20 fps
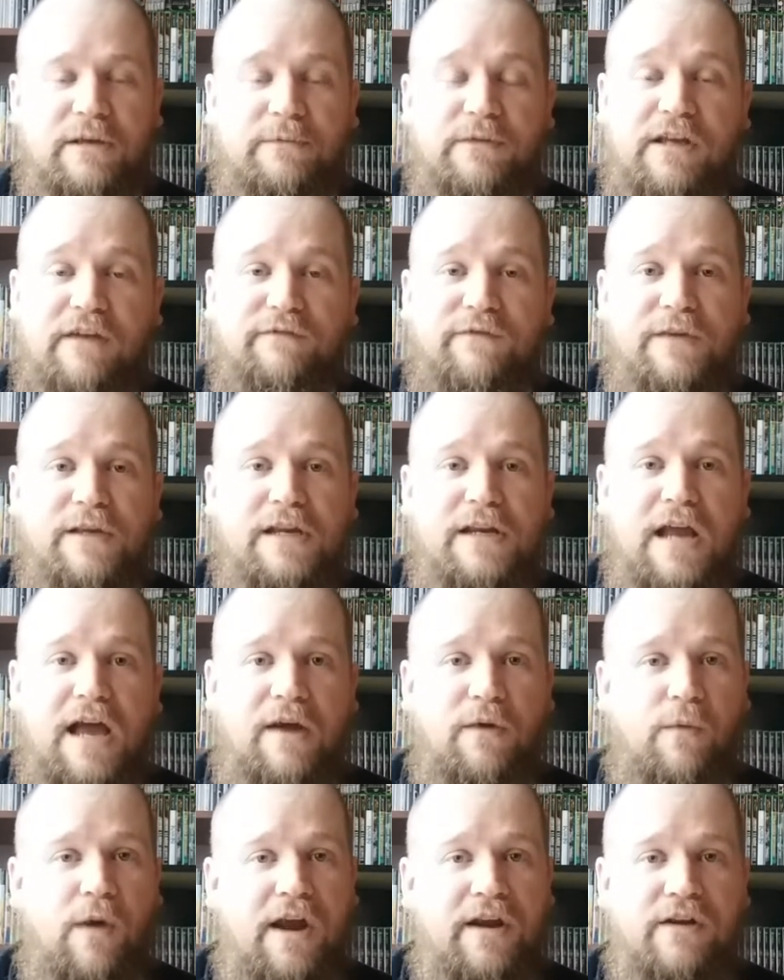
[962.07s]
Definitely
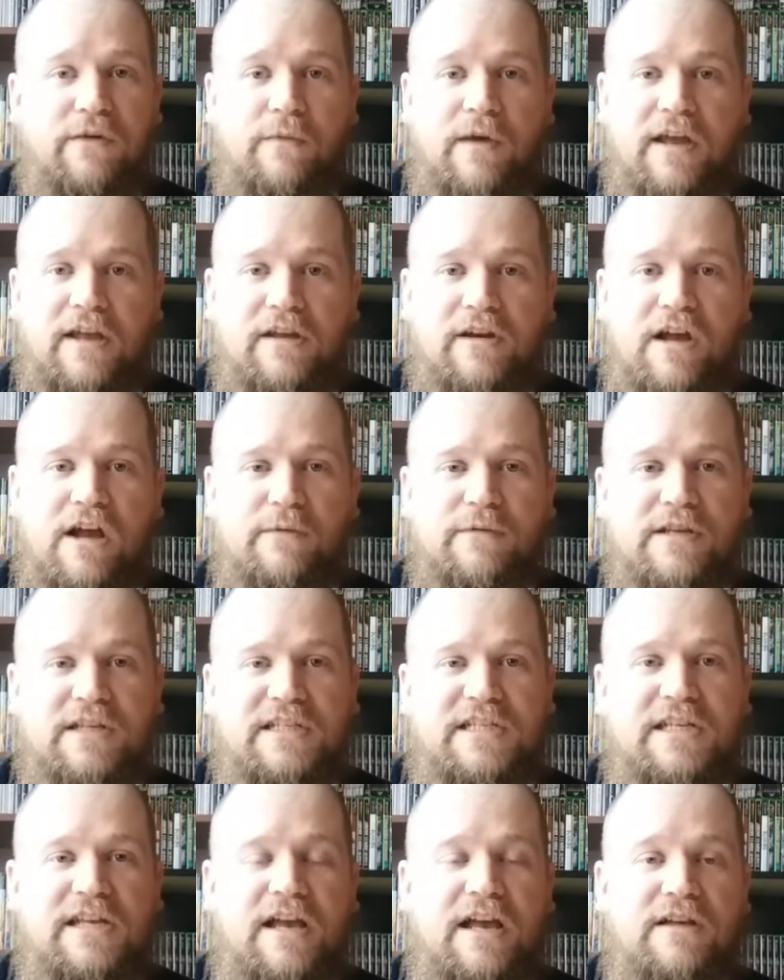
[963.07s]
not right away. You know, I want to
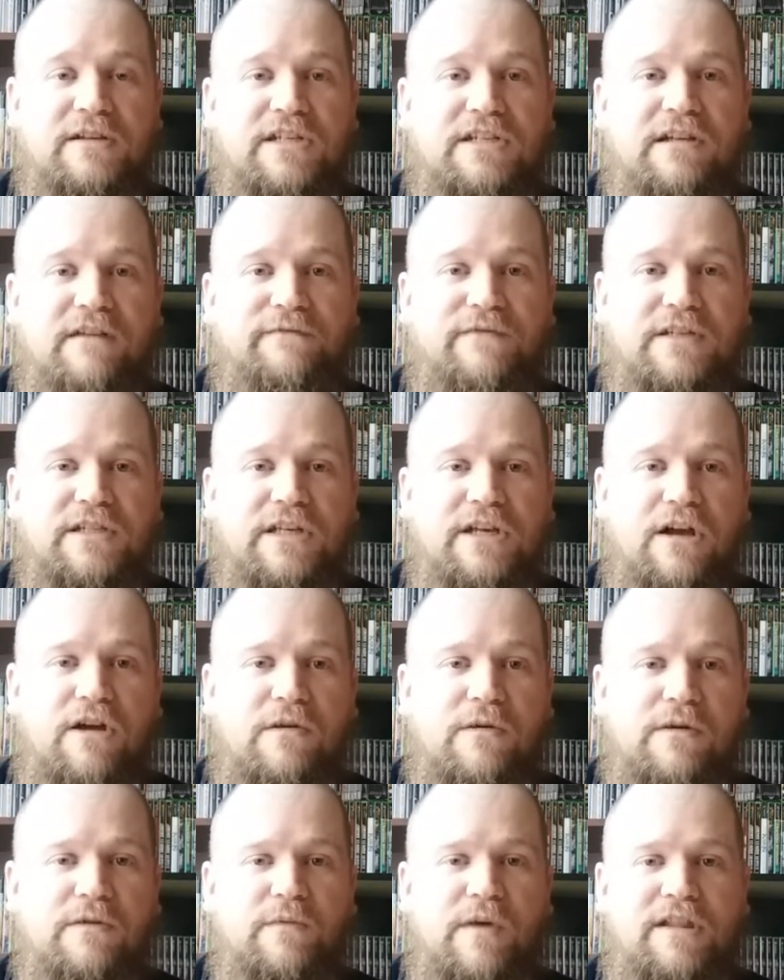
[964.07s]
see how stuff is
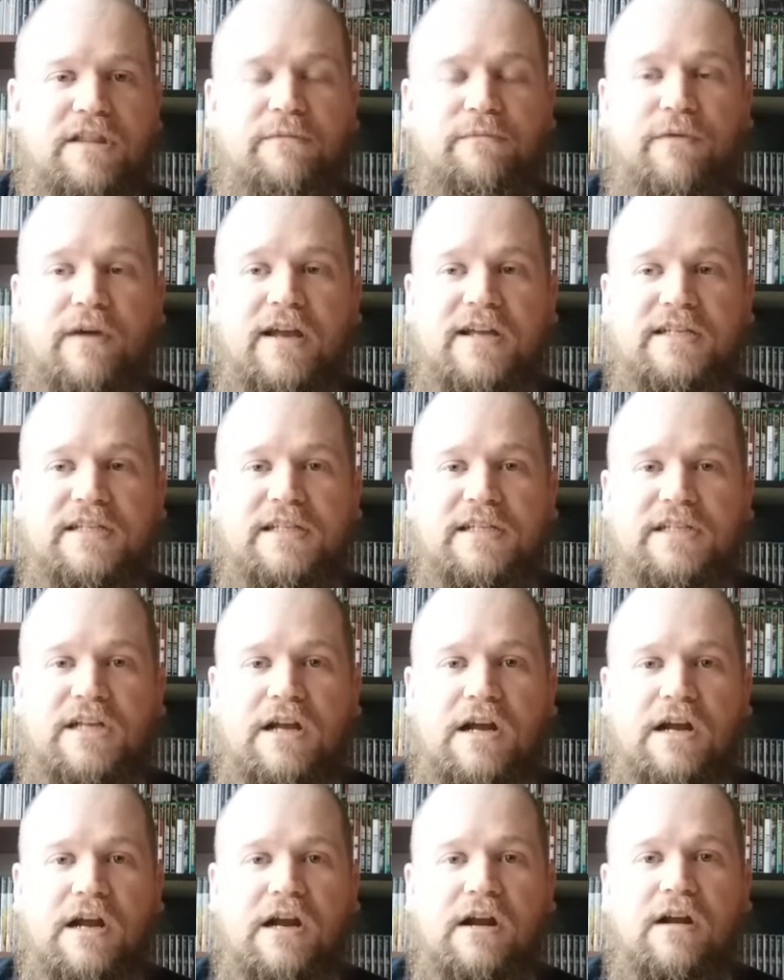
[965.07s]
going, what the prices
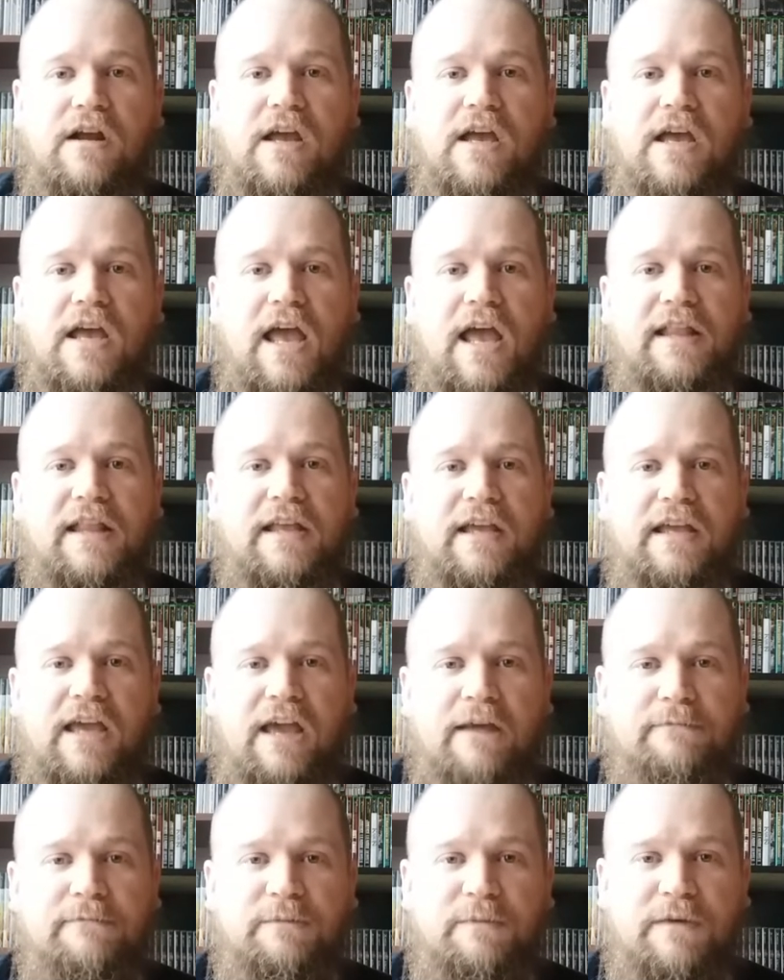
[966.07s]
are, and the
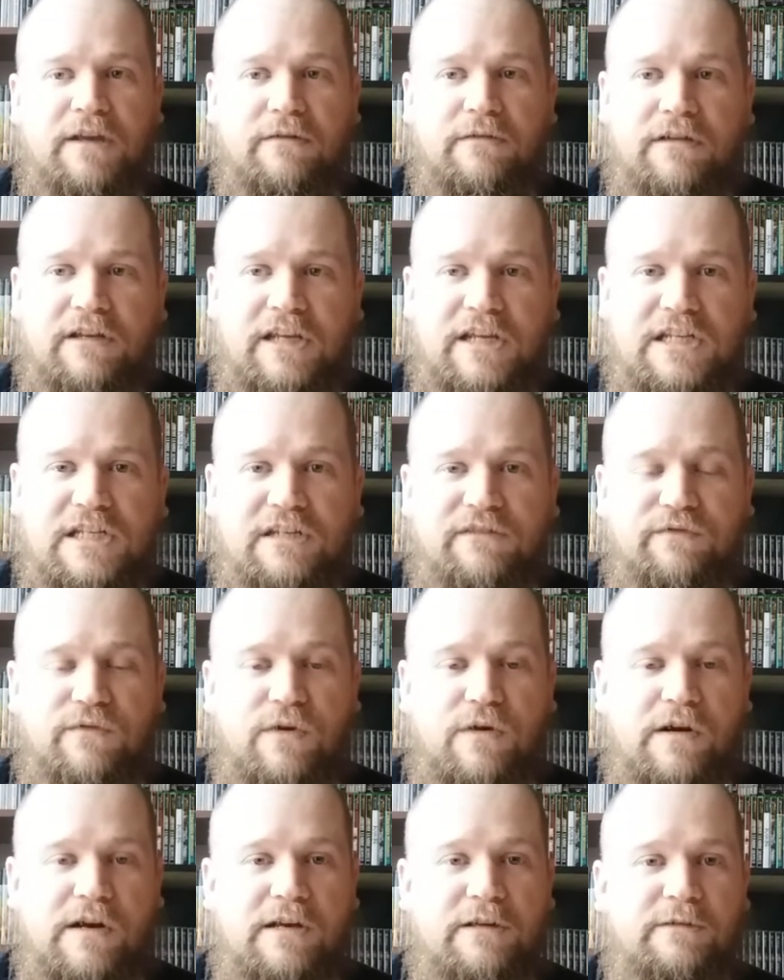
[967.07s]
games being released
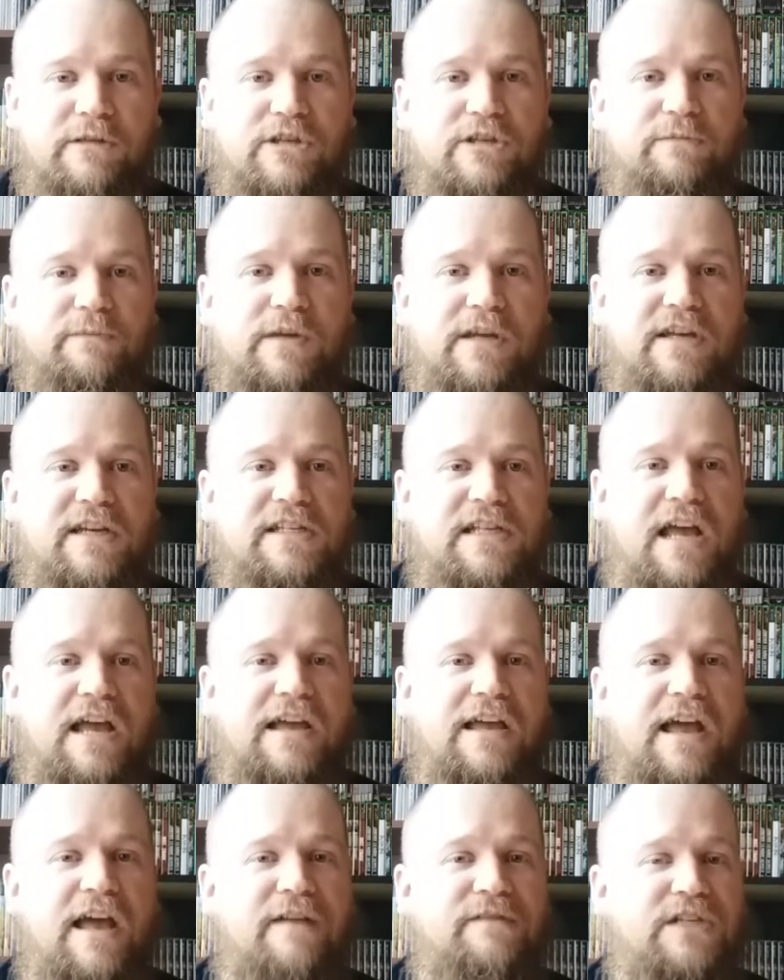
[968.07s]
for it because I
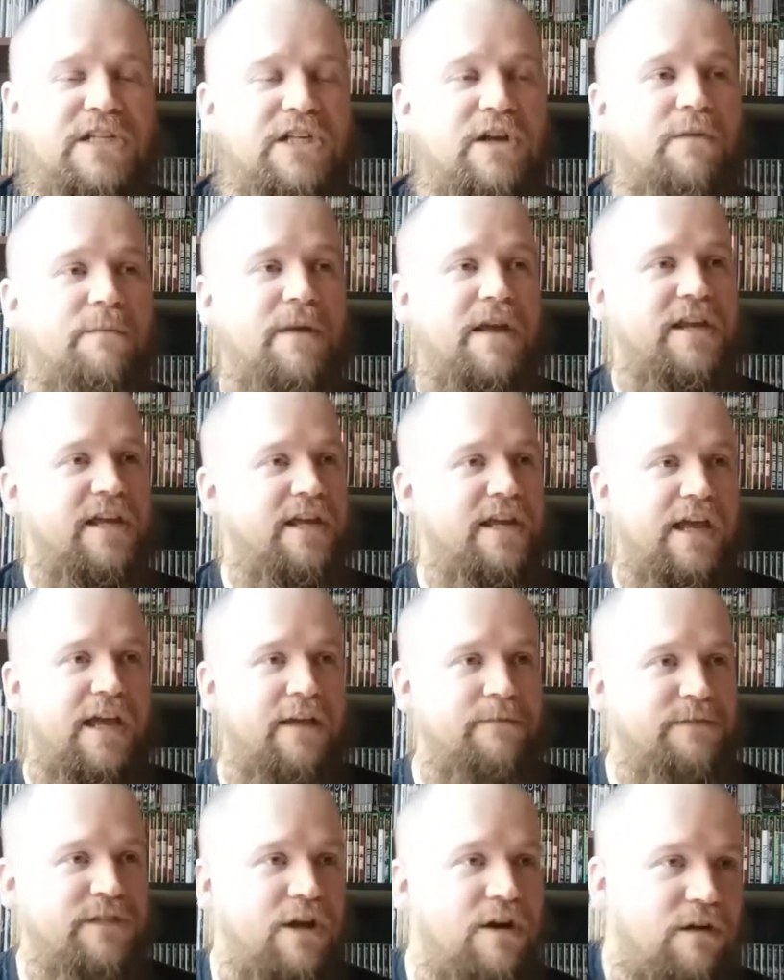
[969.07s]
have so many
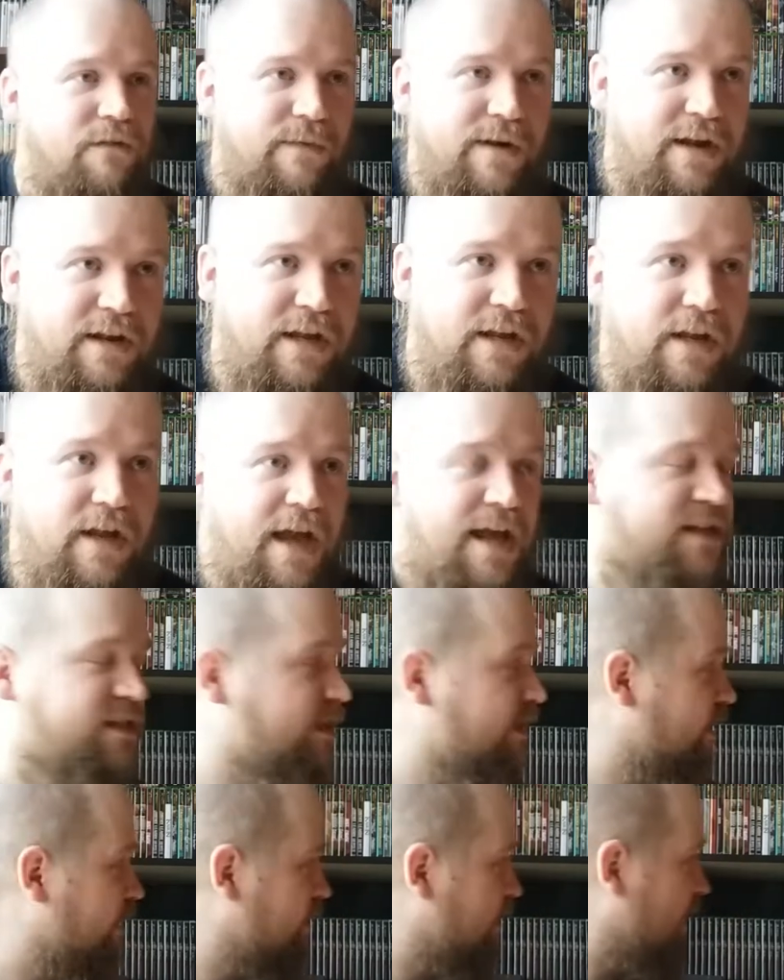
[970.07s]
games already as
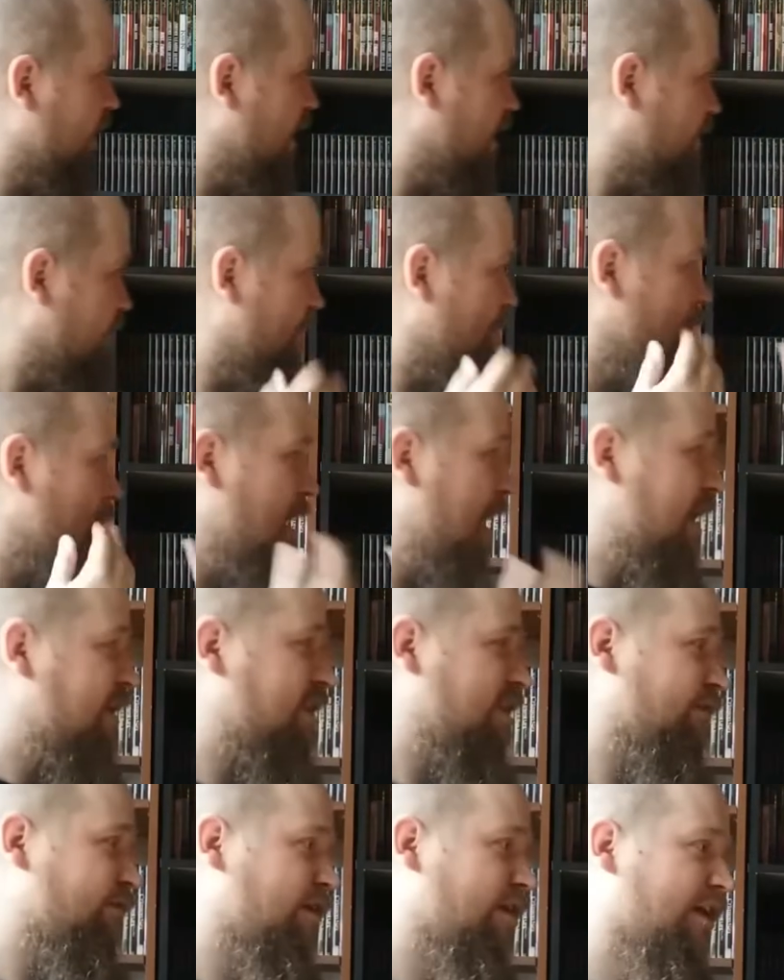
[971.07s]
it is. Like I have a
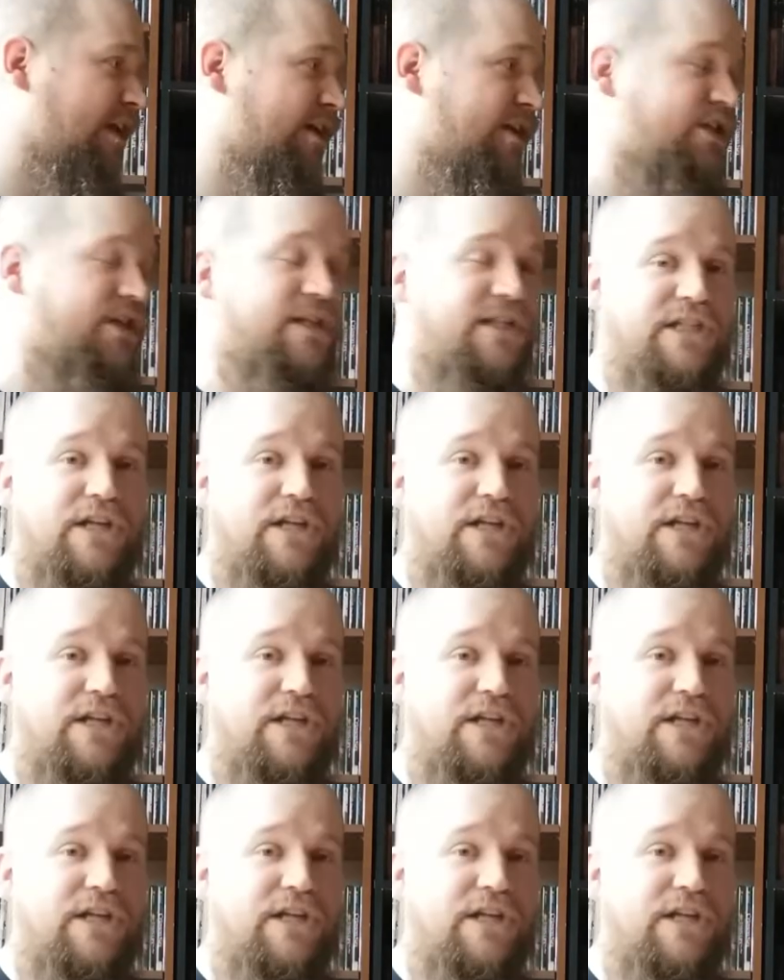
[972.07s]
massive collection.